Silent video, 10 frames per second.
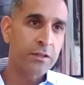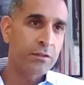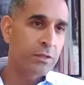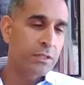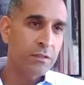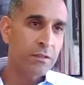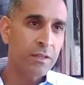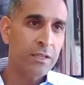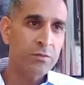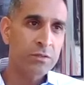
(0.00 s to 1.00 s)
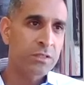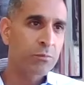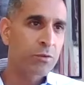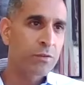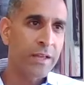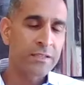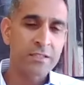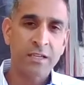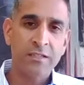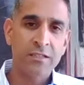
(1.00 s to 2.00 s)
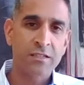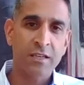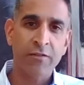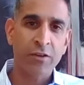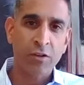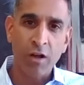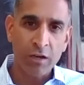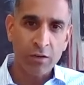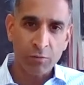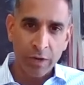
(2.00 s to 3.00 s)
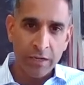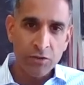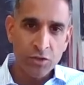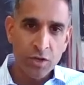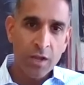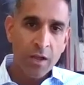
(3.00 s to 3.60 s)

he thinks we're somewhere in that 6 to 7 o'clock range.